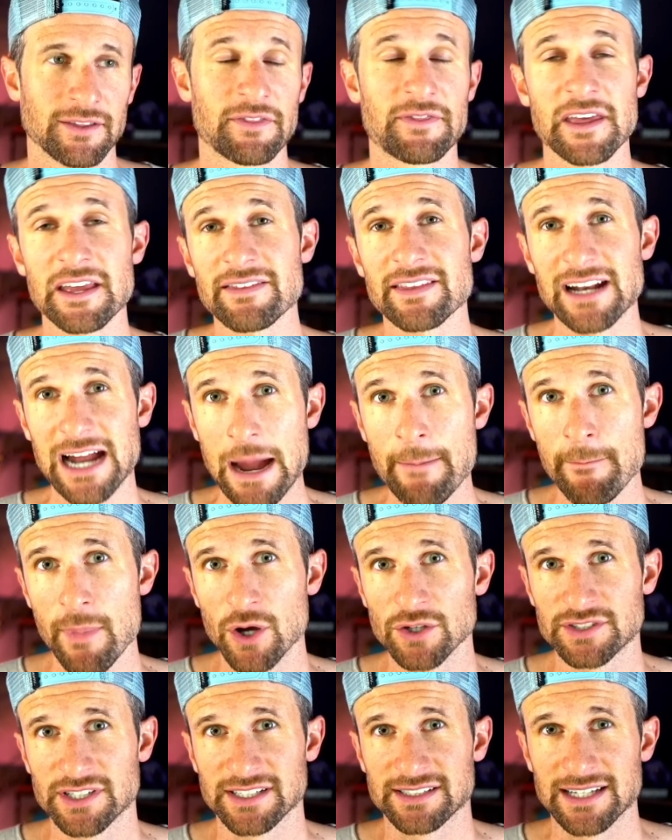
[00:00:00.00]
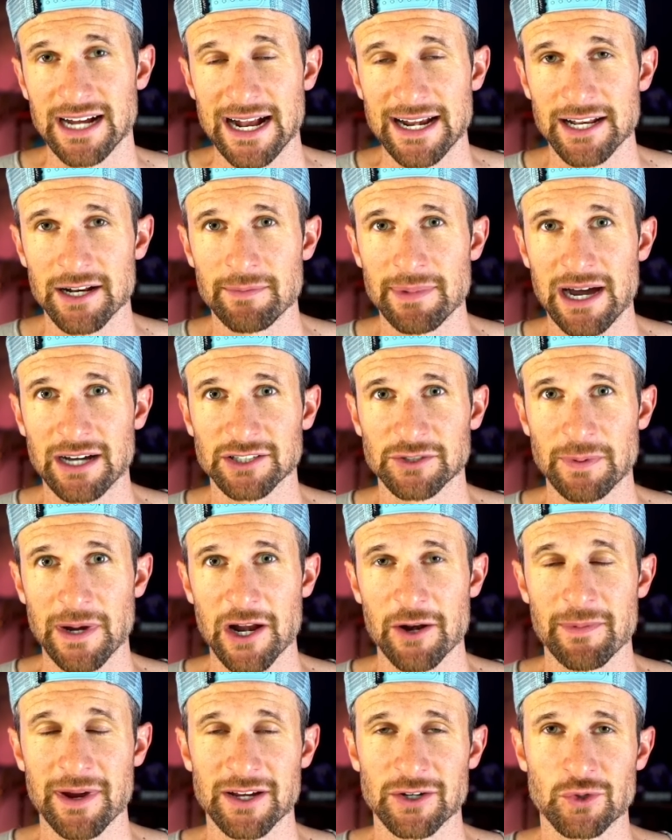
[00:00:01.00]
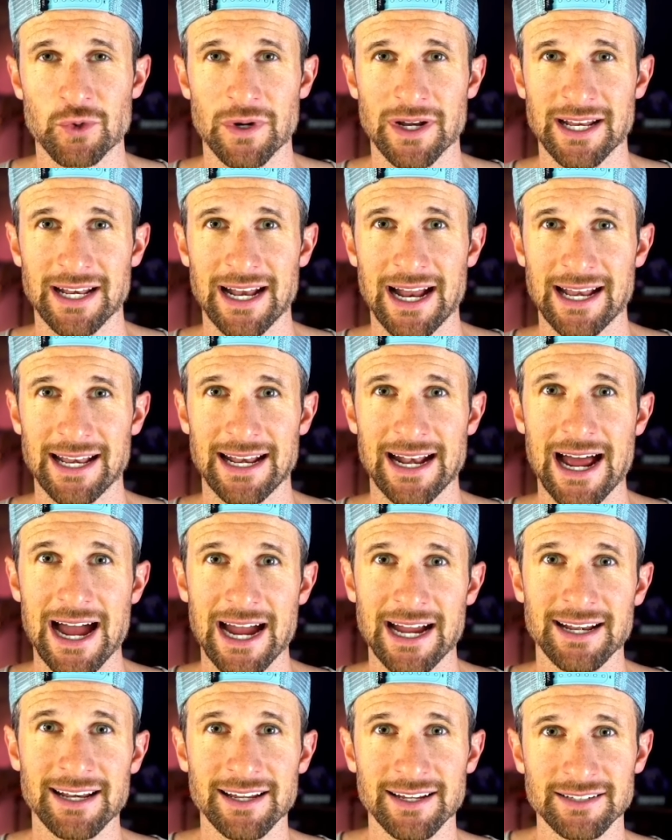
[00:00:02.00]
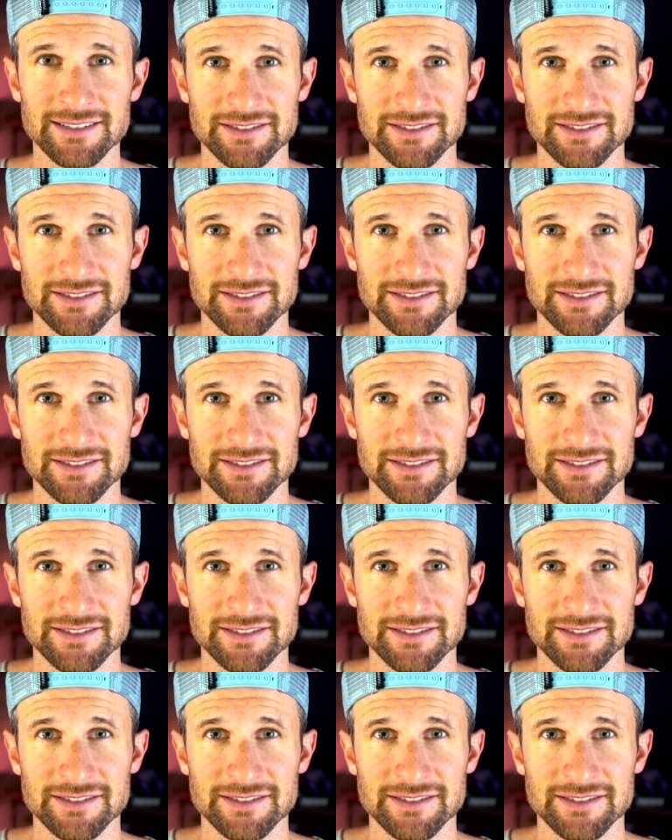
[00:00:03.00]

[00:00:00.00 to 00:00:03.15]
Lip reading: thing that I'm most excited about Spider-Man 2099 is